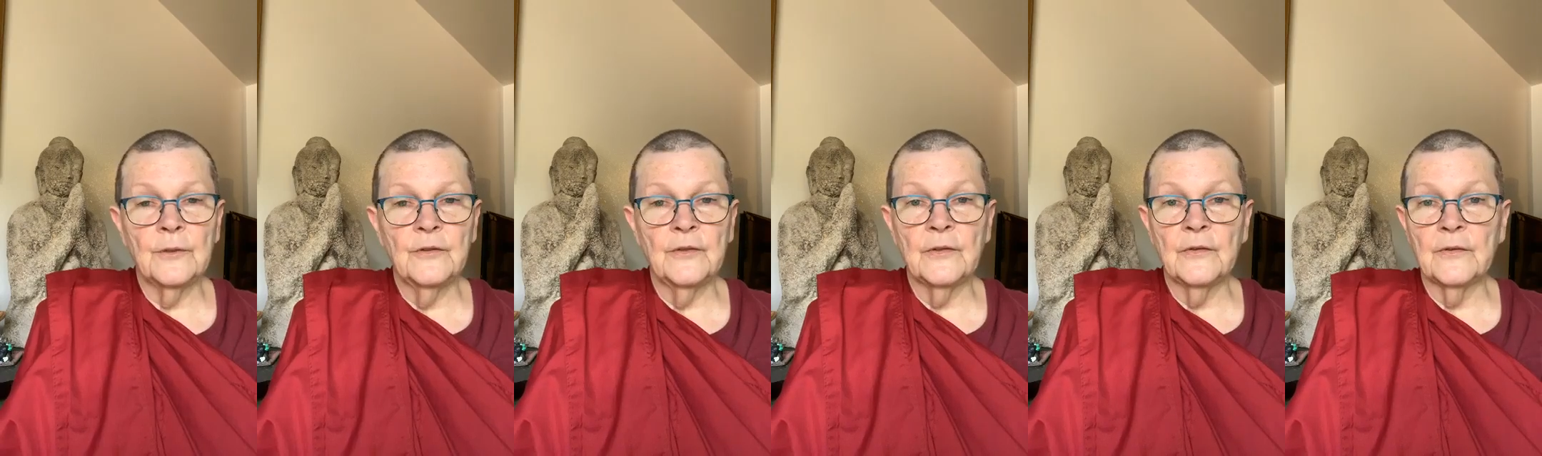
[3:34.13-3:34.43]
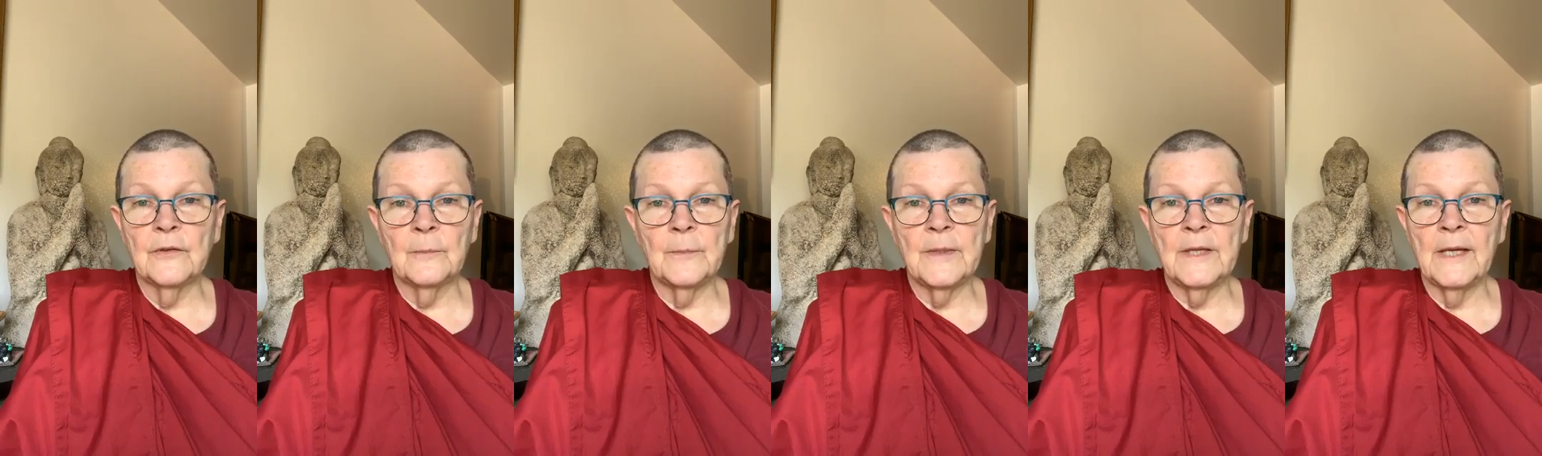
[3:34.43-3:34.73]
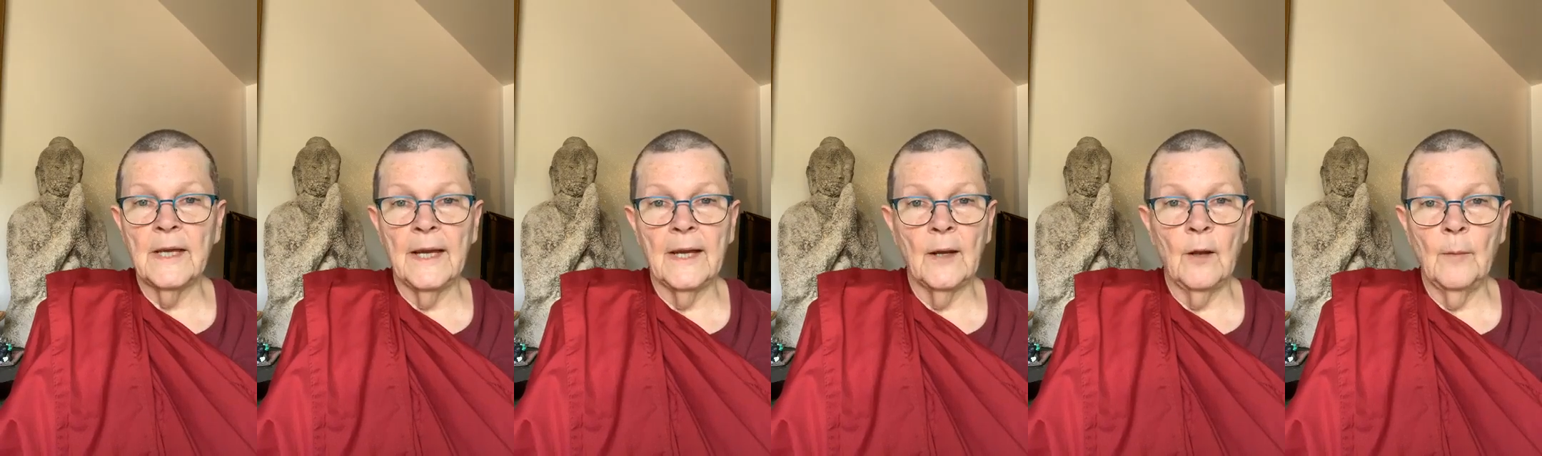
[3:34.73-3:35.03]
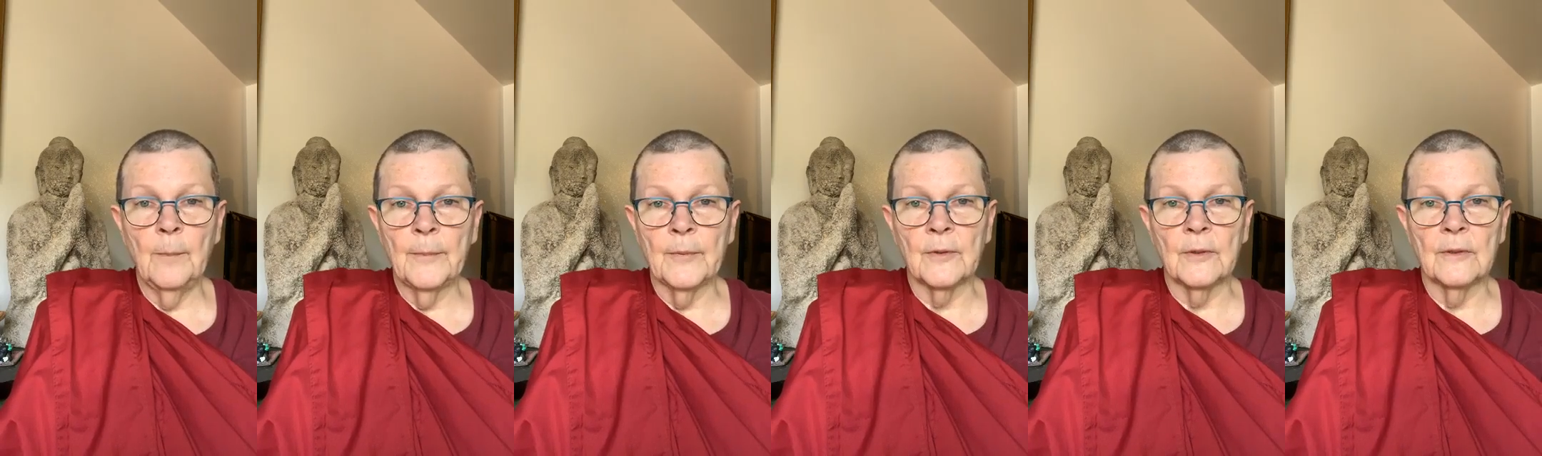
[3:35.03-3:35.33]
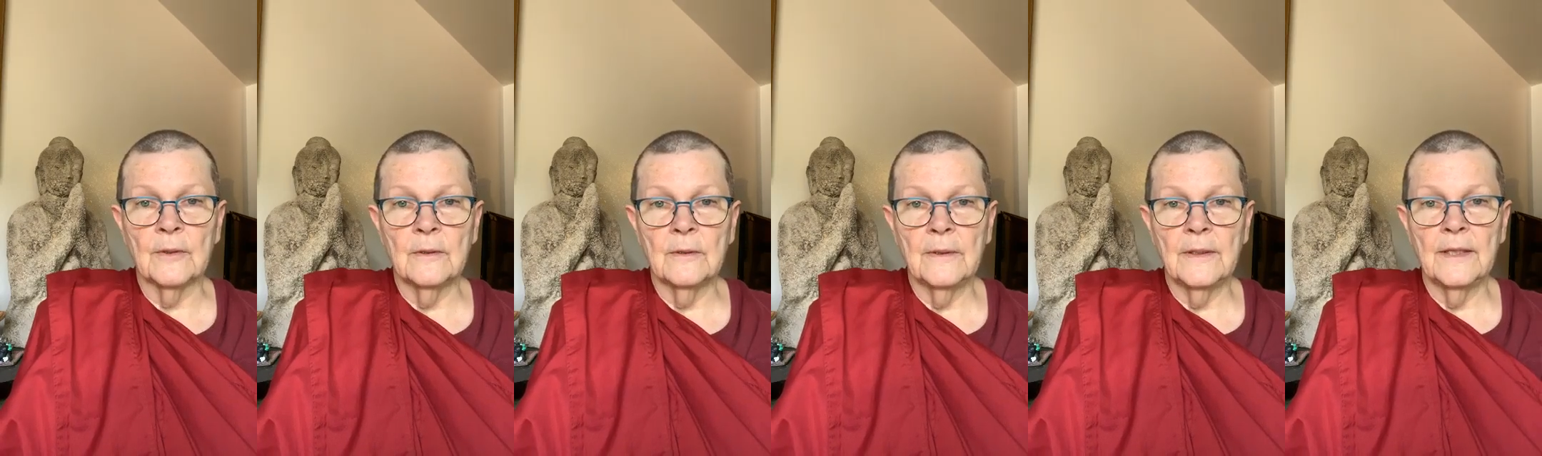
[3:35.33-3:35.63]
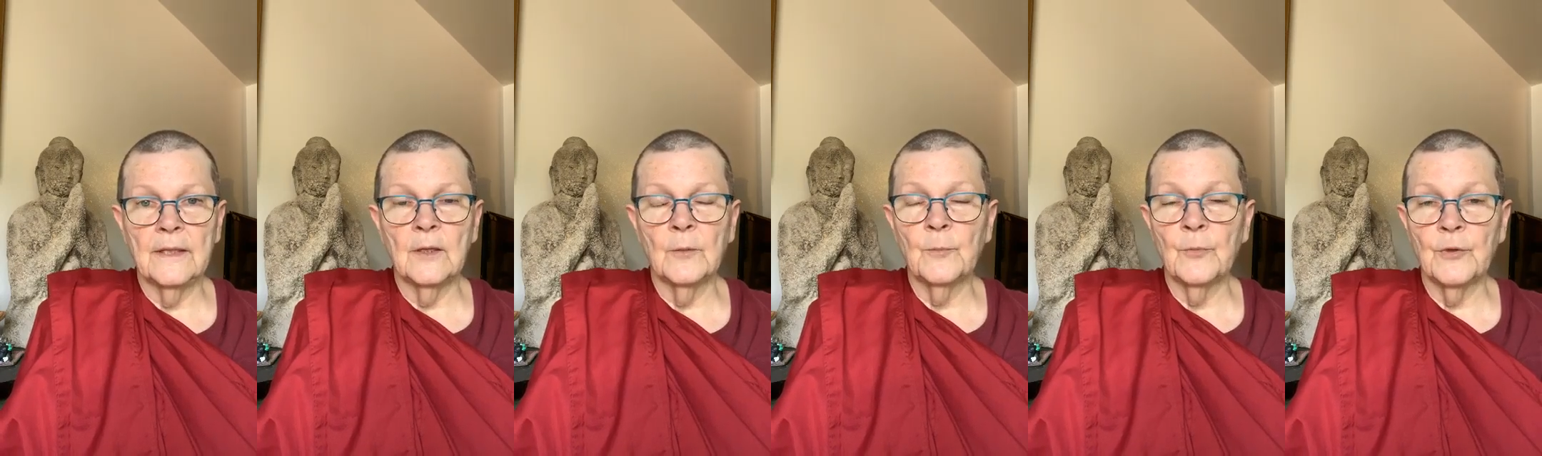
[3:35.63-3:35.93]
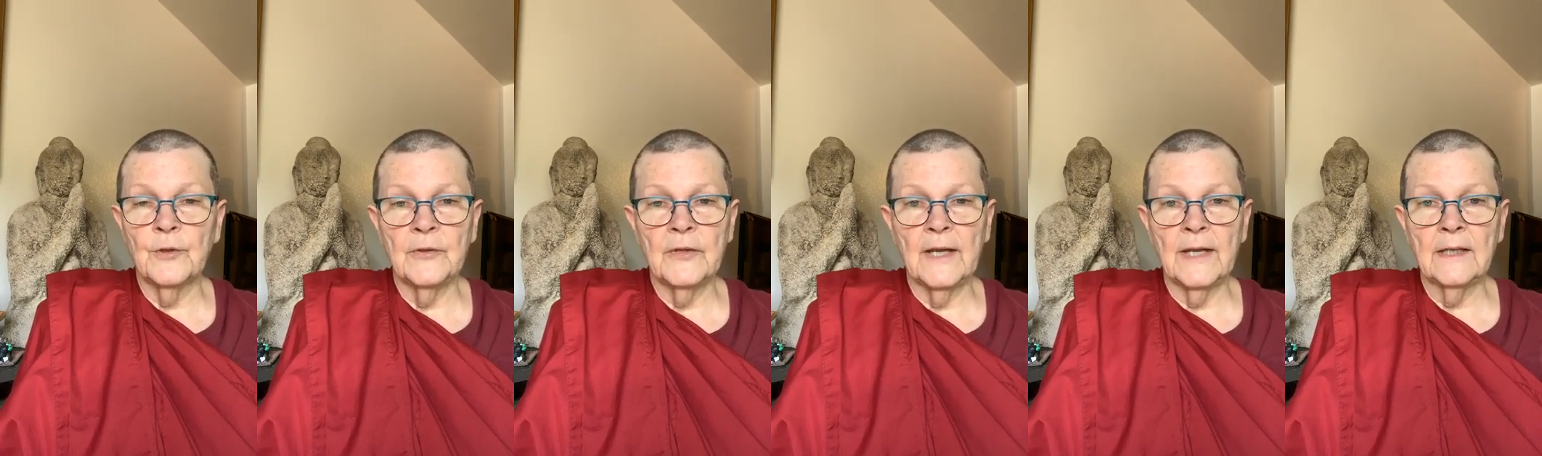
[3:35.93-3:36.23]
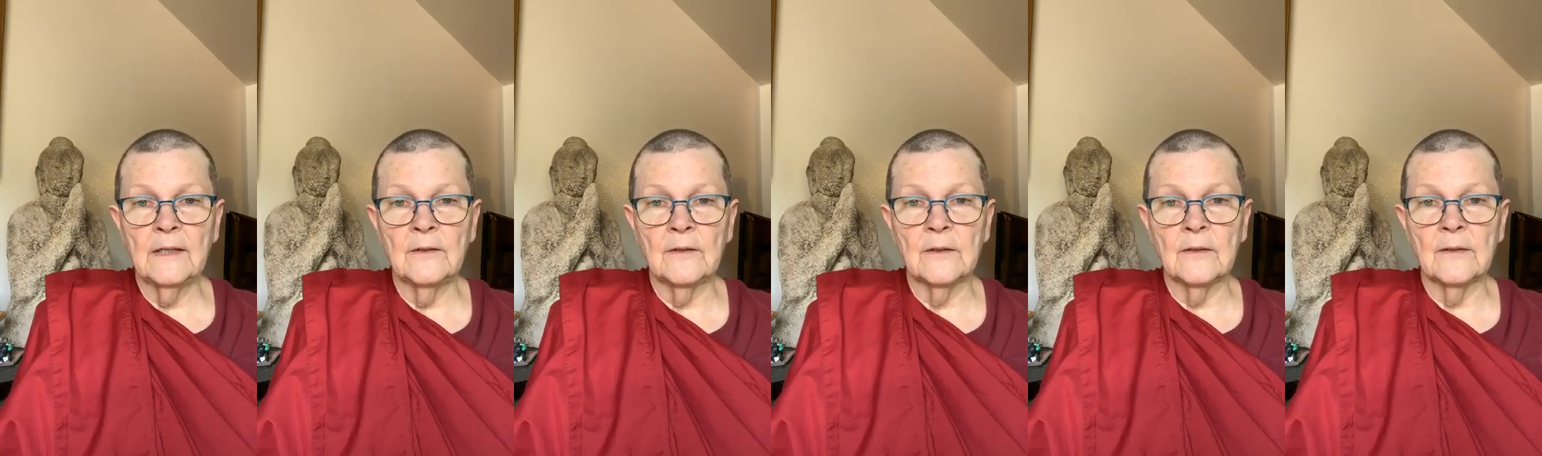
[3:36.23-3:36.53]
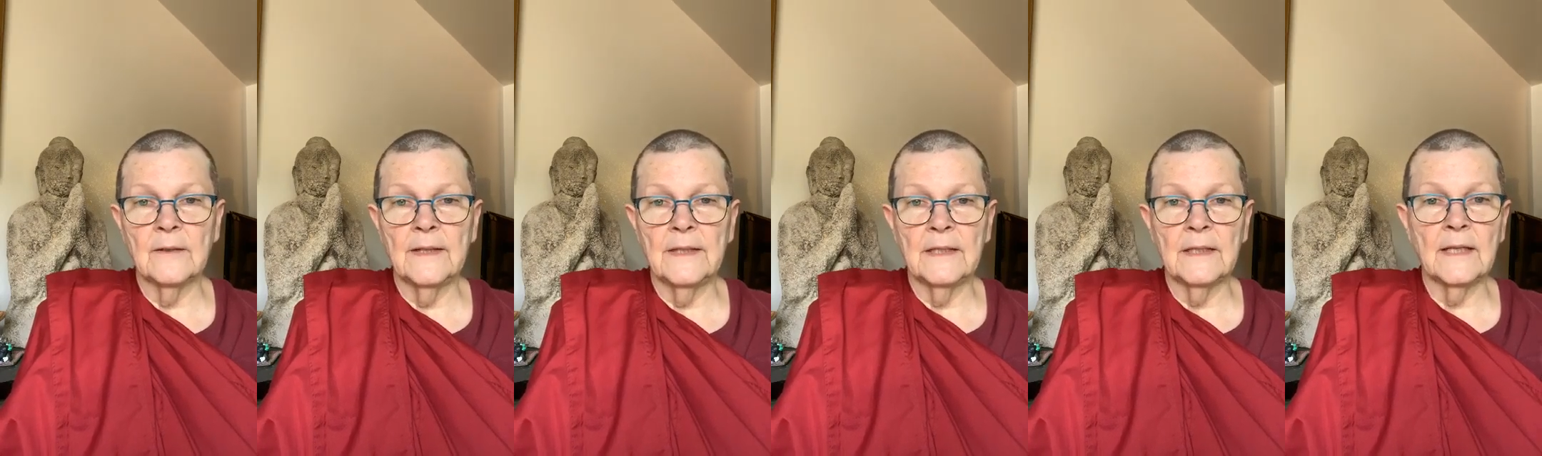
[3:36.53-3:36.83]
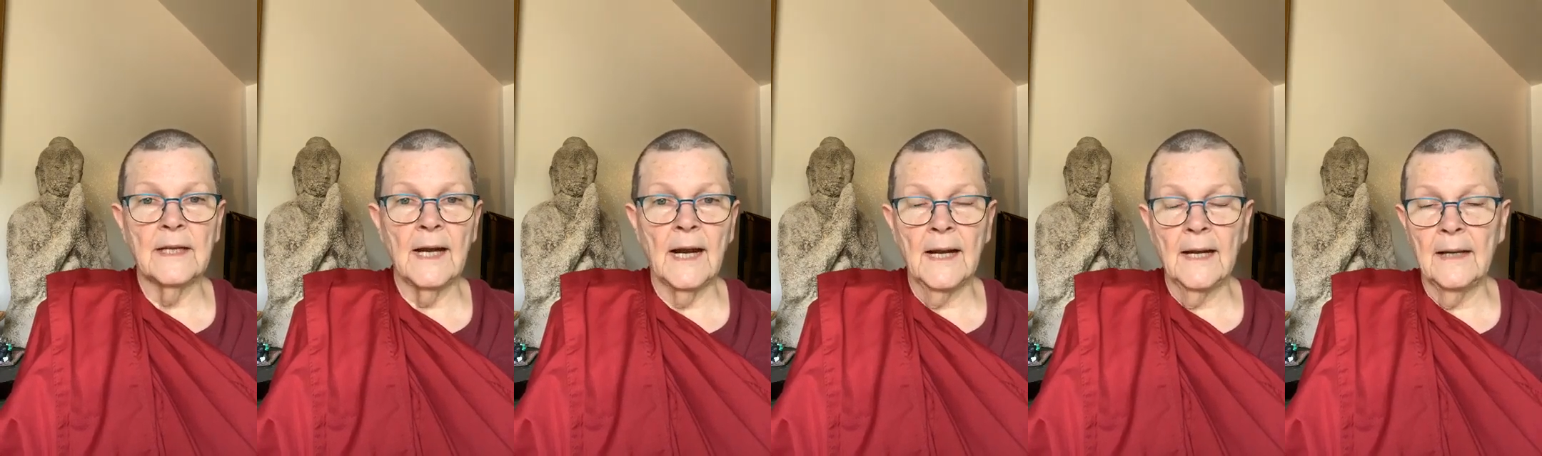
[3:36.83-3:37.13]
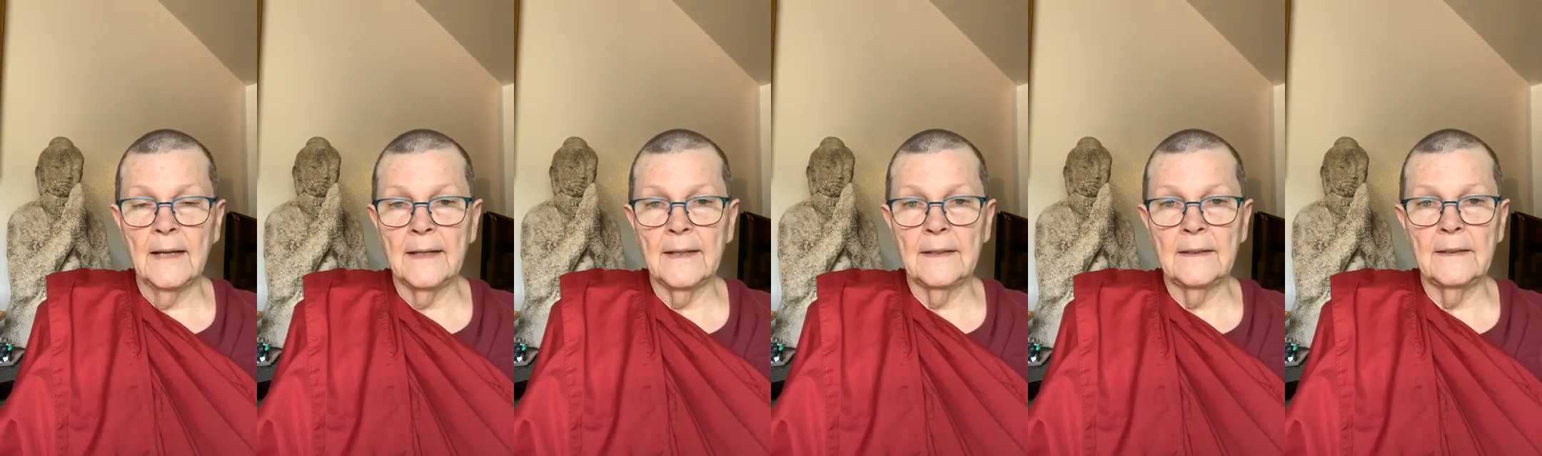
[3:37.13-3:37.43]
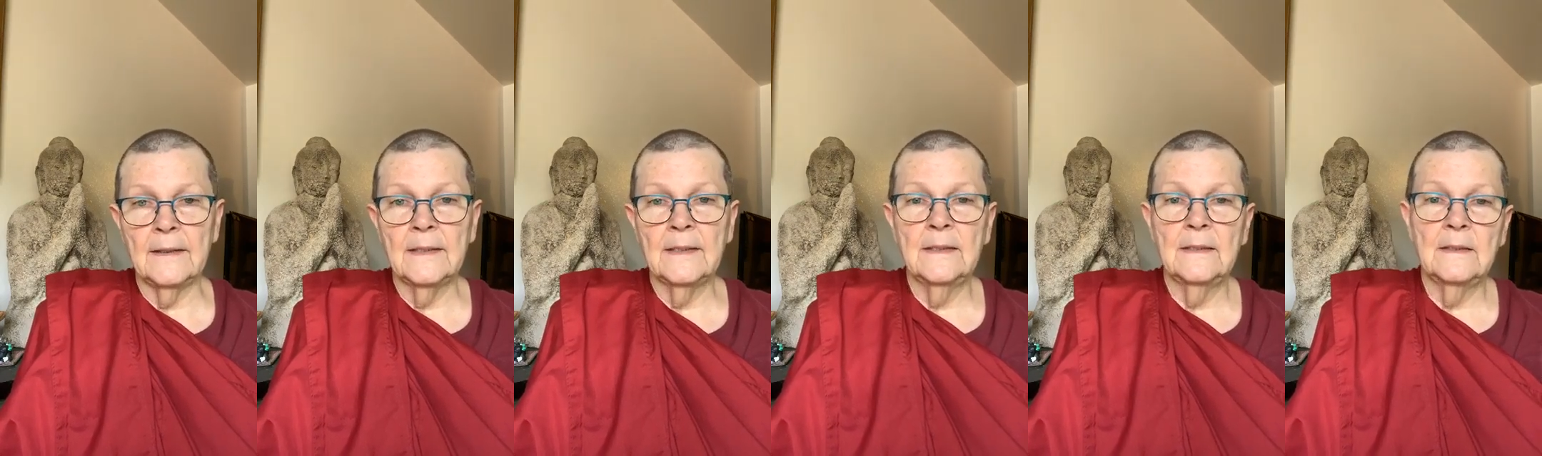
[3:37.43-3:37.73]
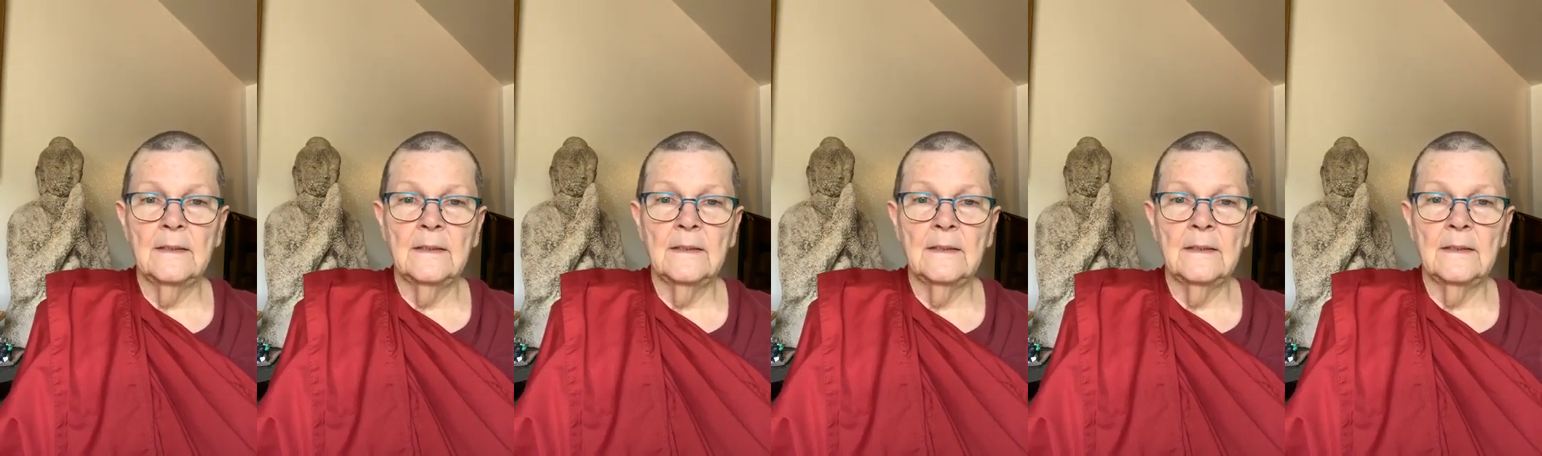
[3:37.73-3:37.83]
which is to be a helper and a protector and a guide